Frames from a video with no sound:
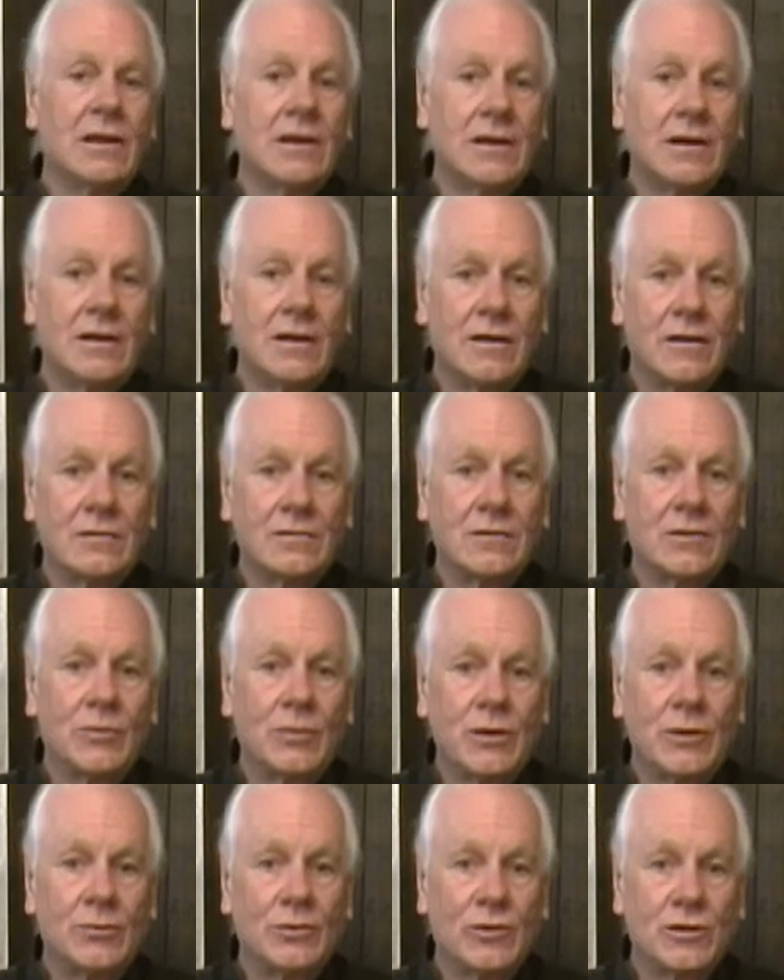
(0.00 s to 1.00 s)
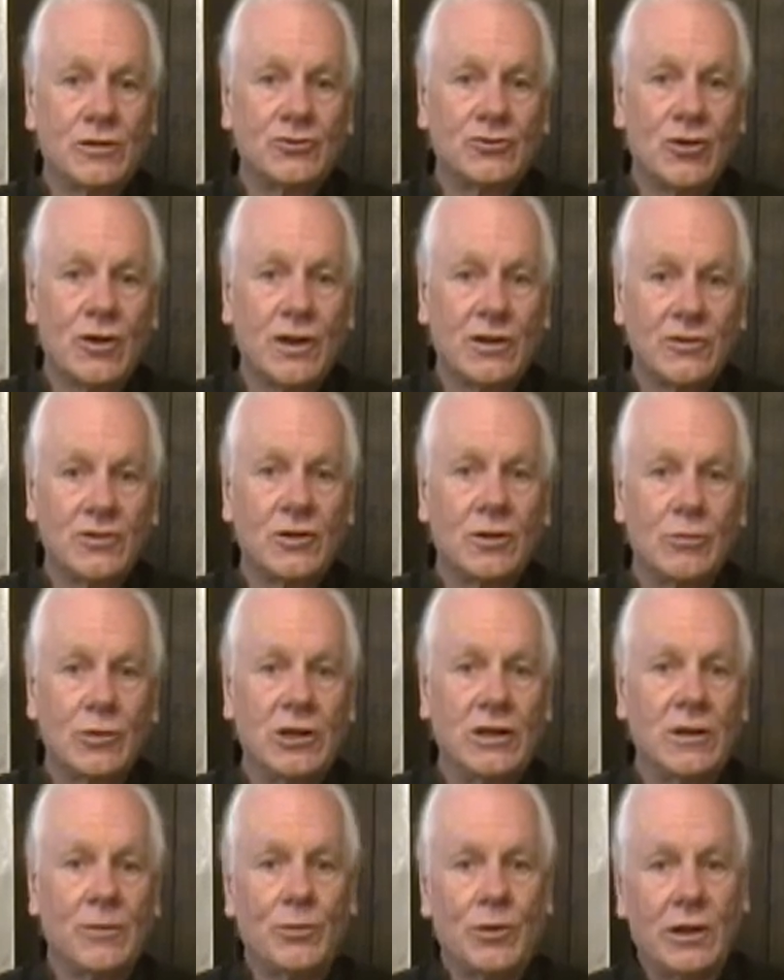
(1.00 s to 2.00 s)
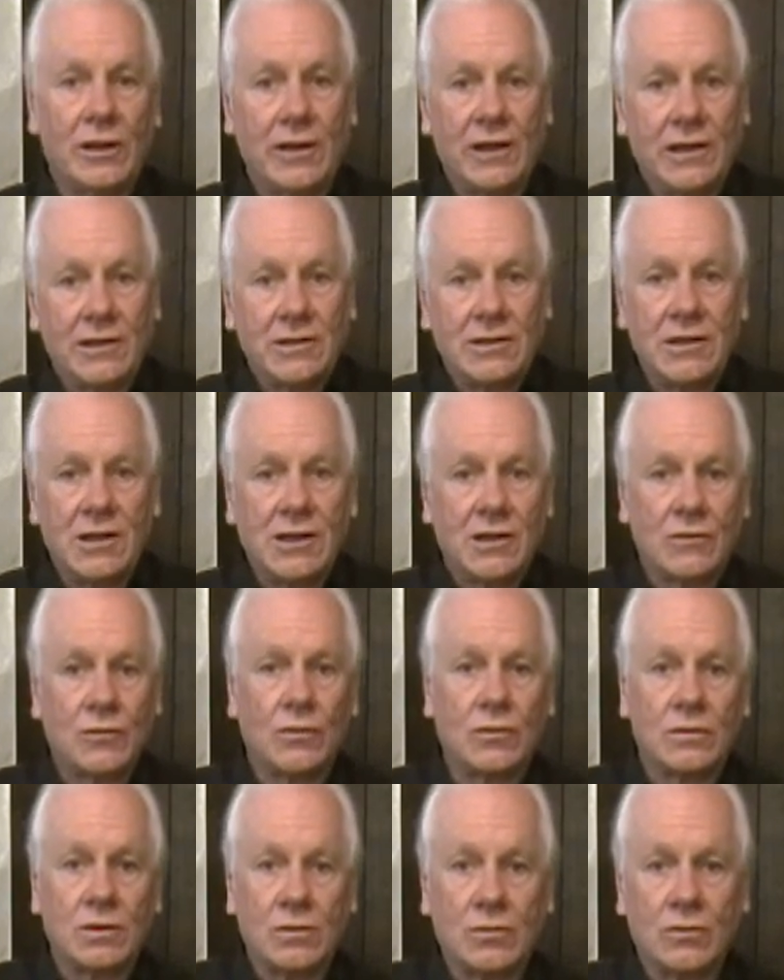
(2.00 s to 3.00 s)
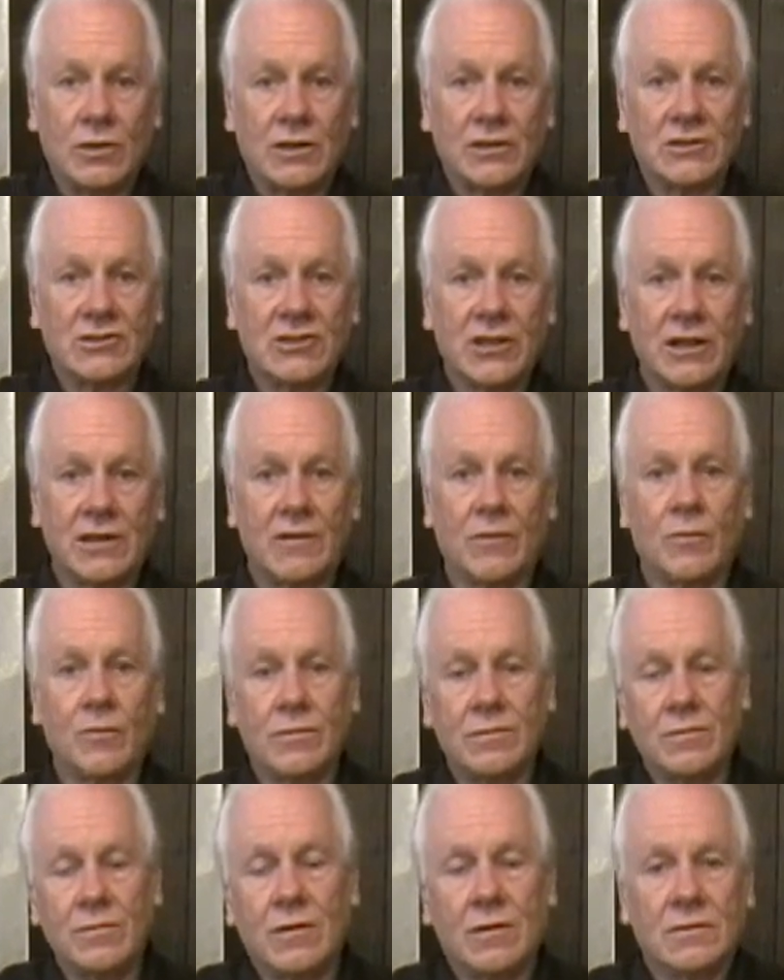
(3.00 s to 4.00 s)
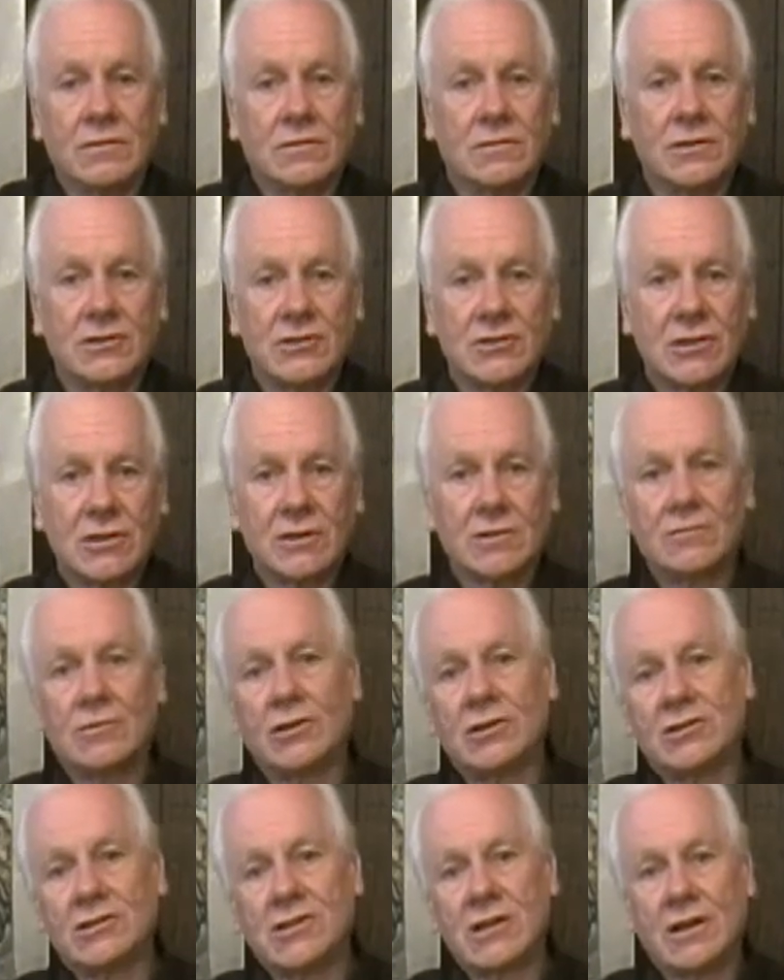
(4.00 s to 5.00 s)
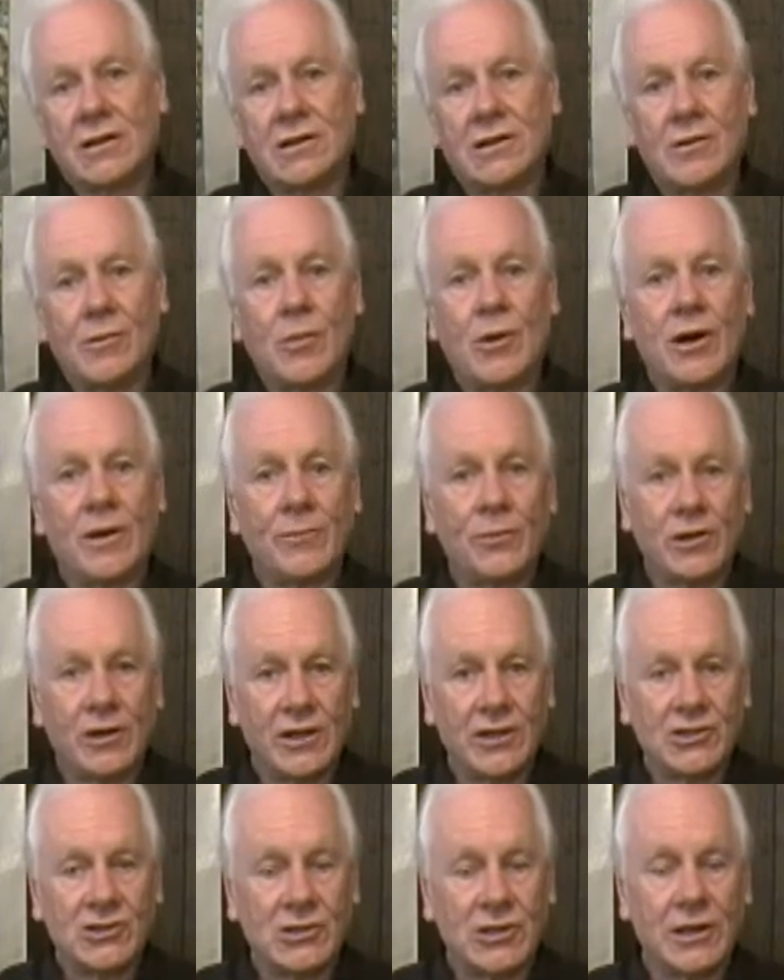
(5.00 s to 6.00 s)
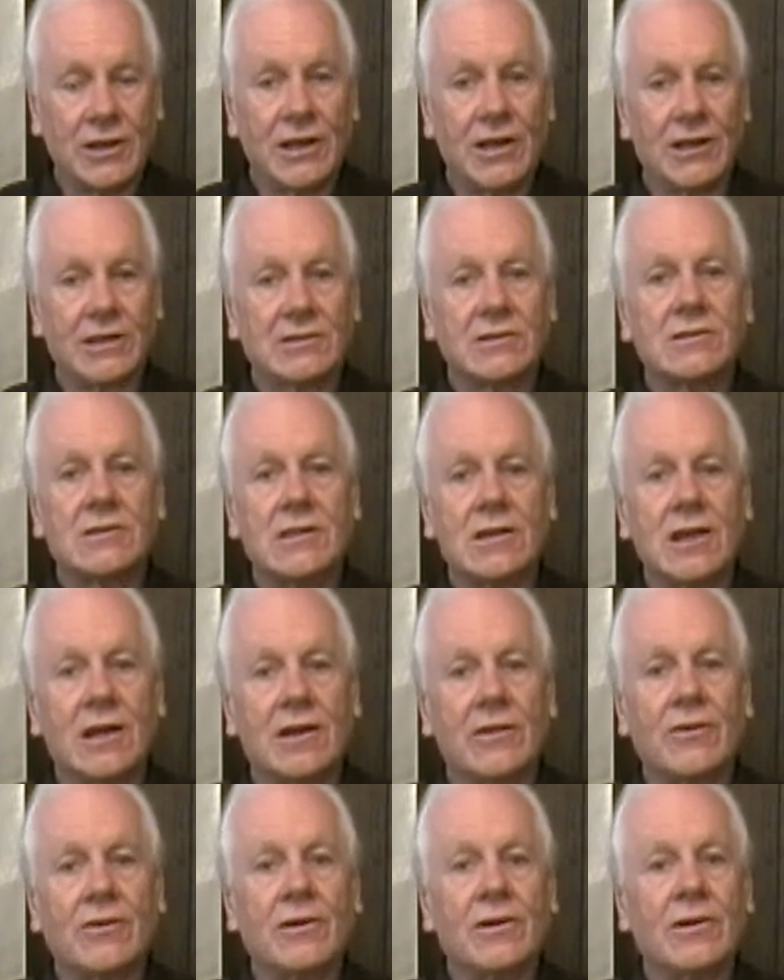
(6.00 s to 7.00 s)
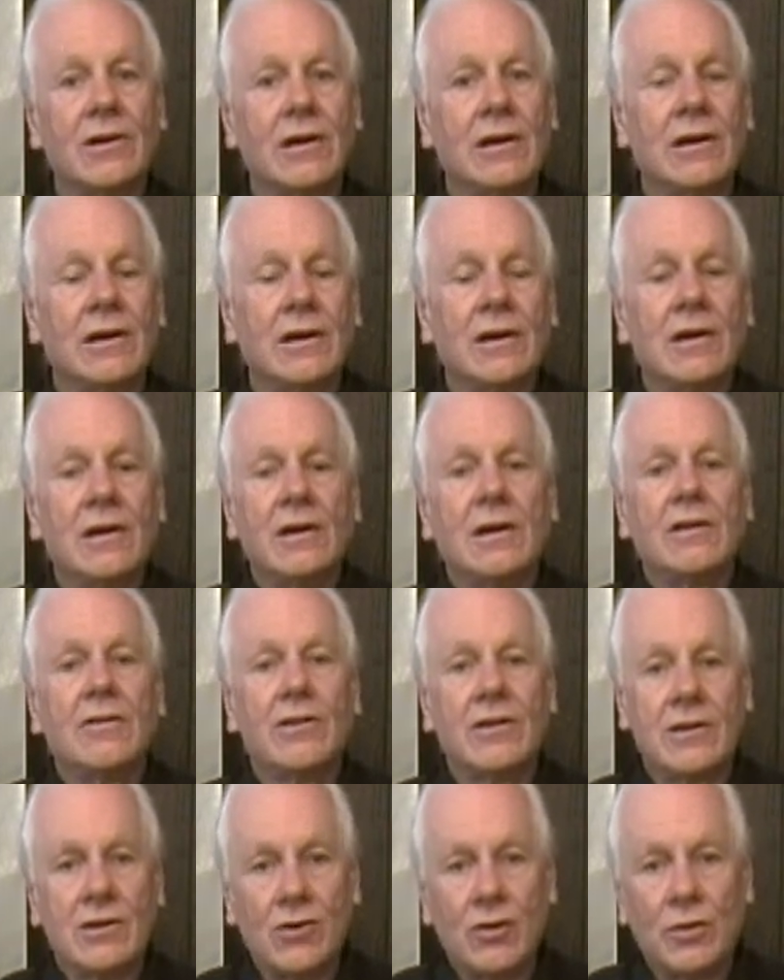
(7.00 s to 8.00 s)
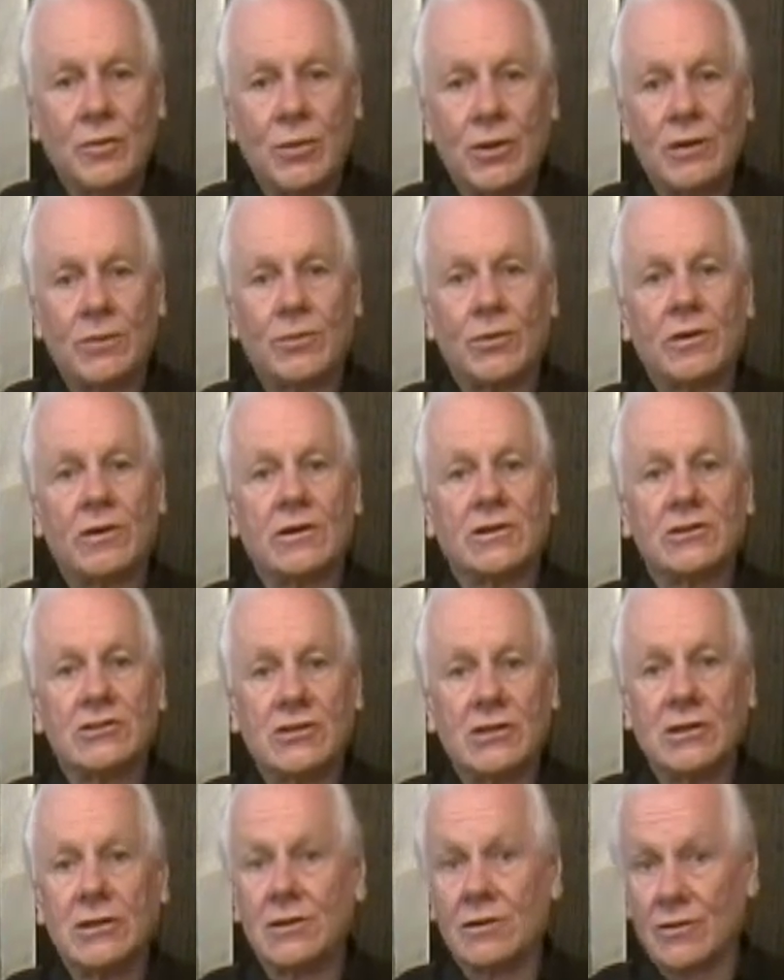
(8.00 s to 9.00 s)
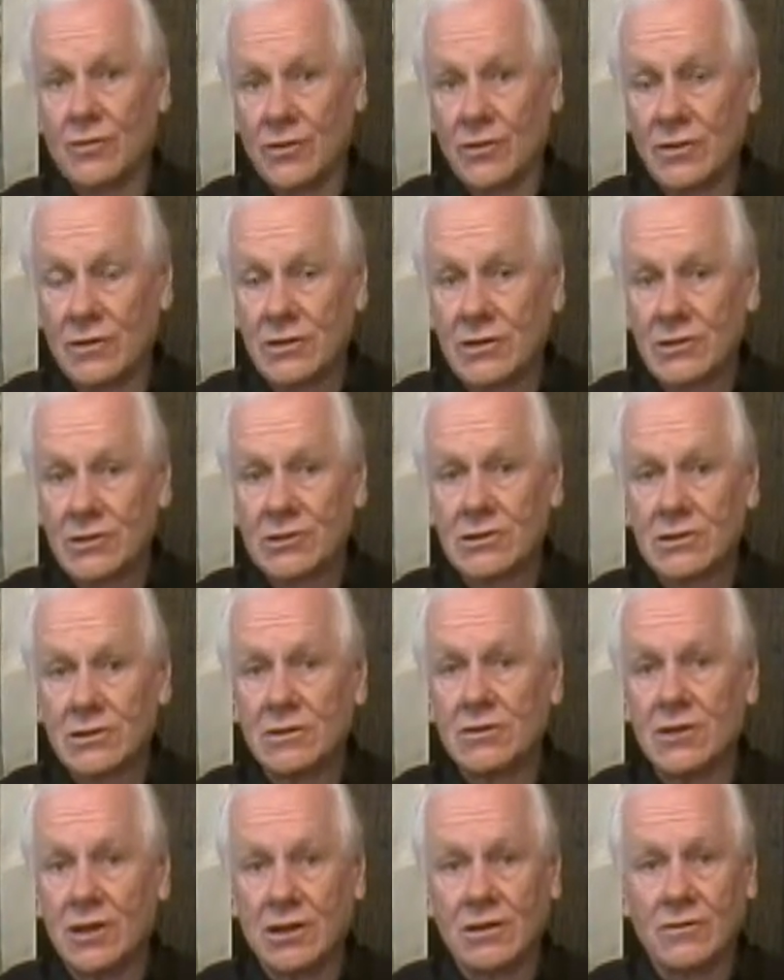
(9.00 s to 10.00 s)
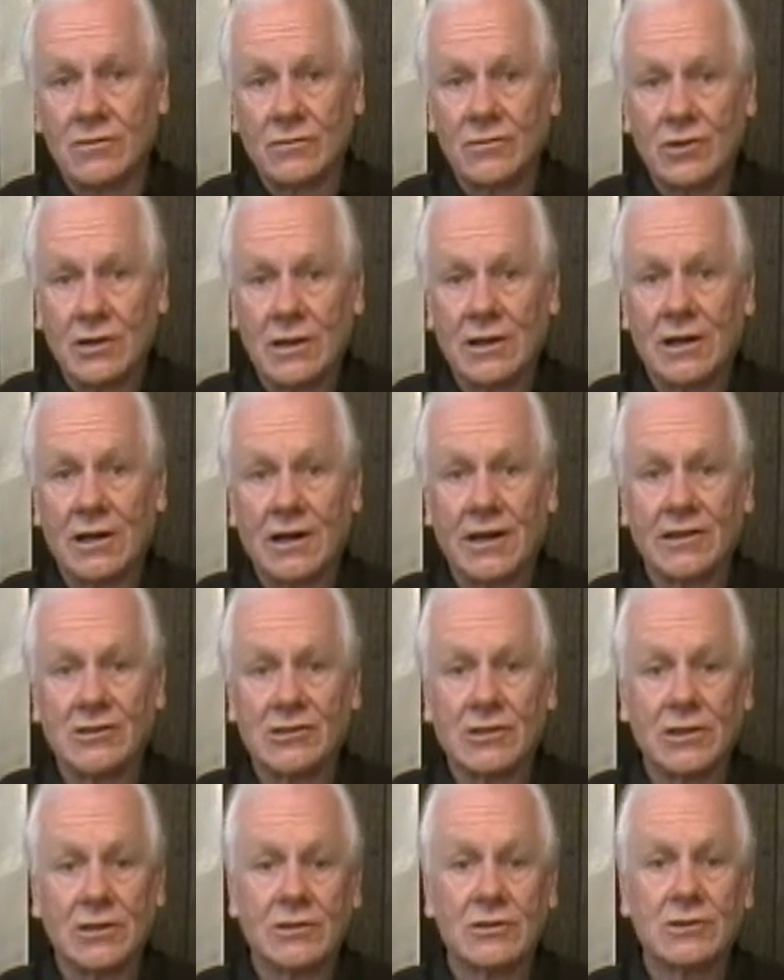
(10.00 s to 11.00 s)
where people are trying to manipulate and get one set of the population against the other. Thinking people are seeing through this and realizing